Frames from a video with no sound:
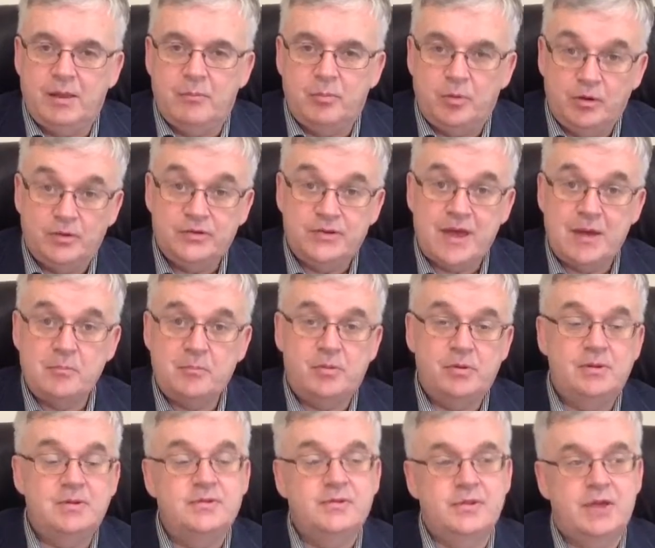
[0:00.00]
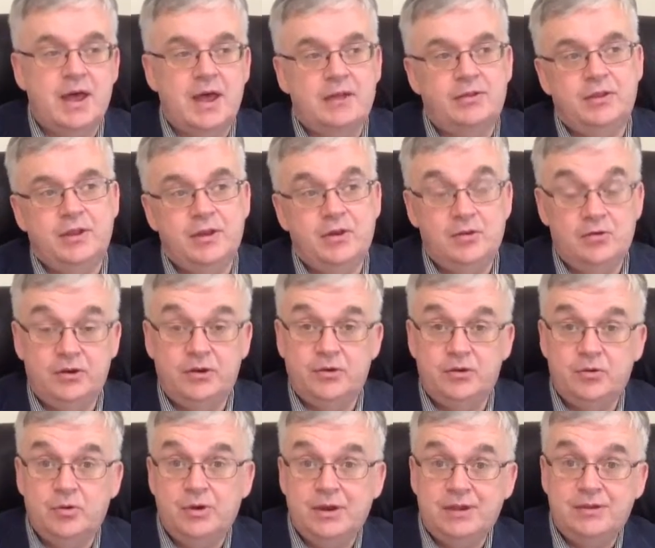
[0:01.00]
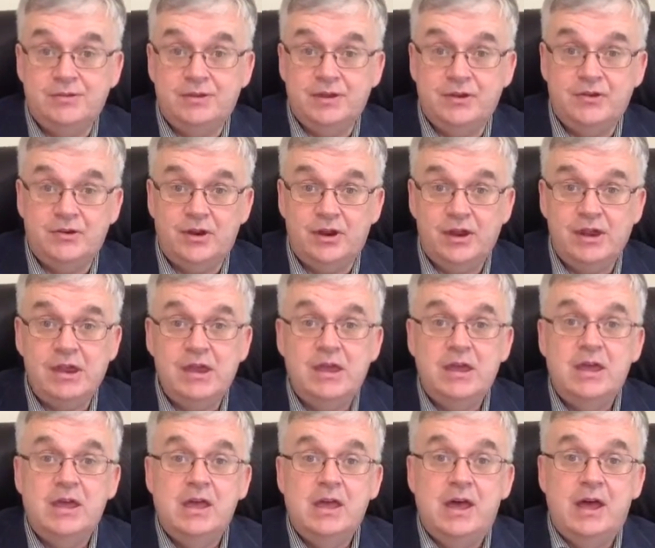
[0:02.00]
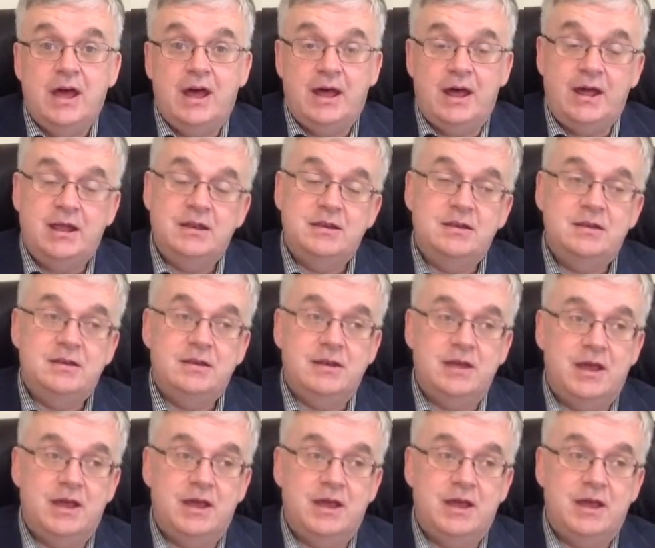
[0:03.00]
blood samples, and they usually do an ECG, and